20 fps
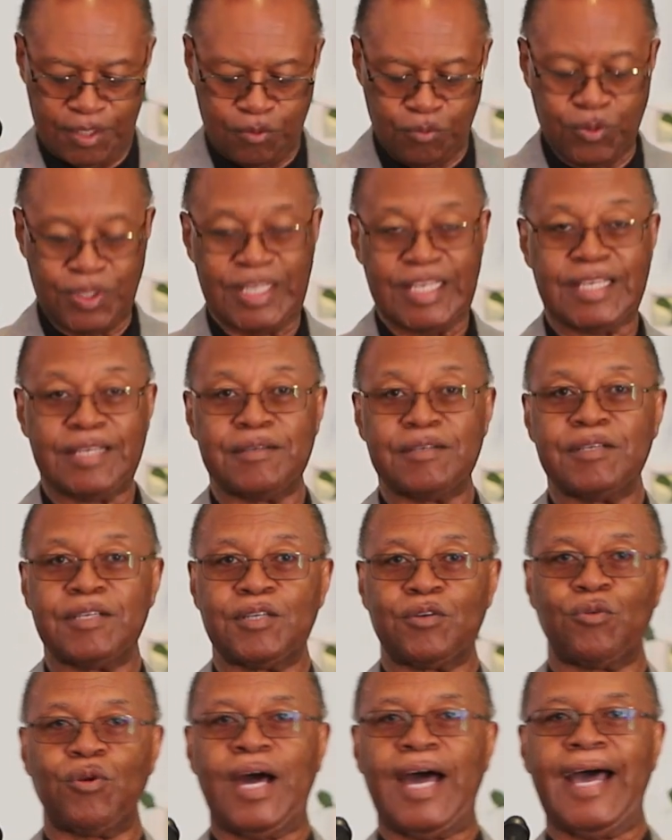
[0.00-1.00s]
when he
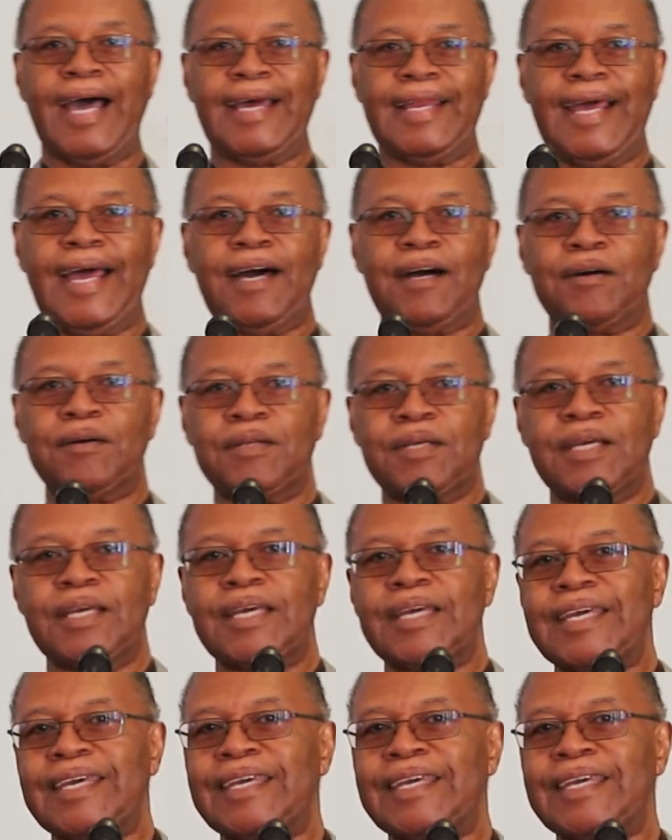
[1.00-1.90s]
cried out,